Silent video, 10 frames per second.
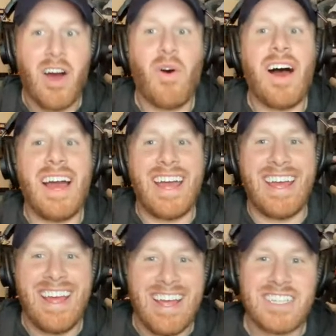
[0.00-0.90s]
Well,
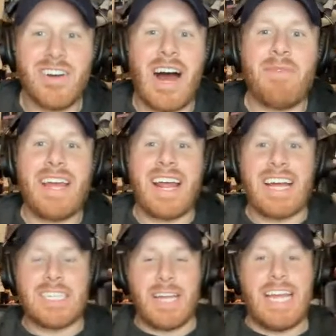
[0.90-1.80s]
so I'm thinking,
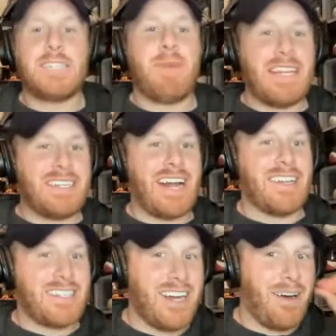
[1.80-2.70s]
guys, he spaced it
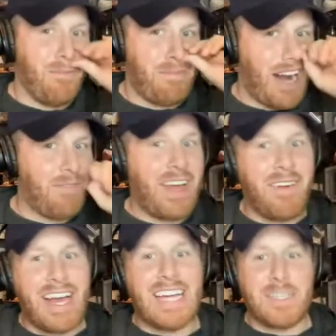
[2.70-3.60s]
out some, but I'm
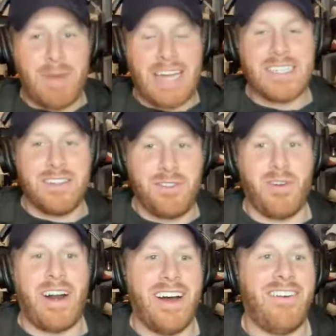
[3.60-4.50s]
thinking about guys spacing the
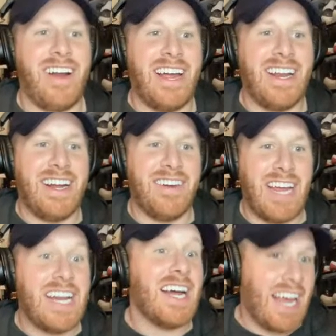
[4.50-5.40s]
floor out, right?
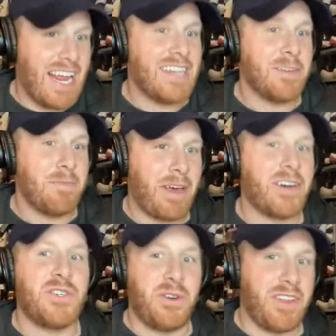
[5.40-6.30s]
He is a
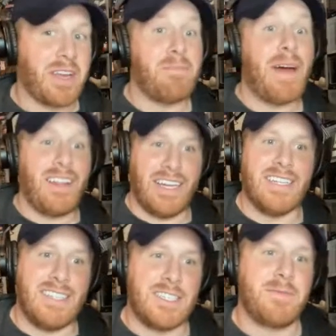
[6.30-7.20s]
better shooter than Capella
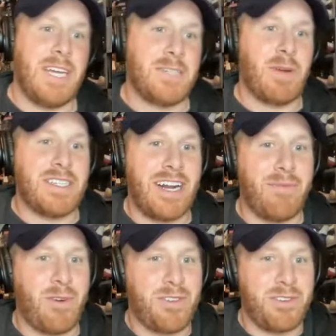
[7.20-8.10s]
is. He spreads it
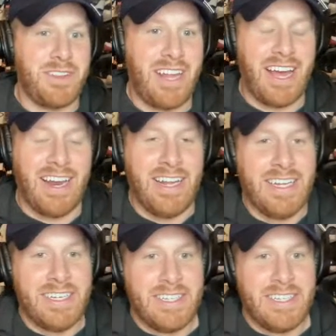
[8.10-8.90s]
out more so than that.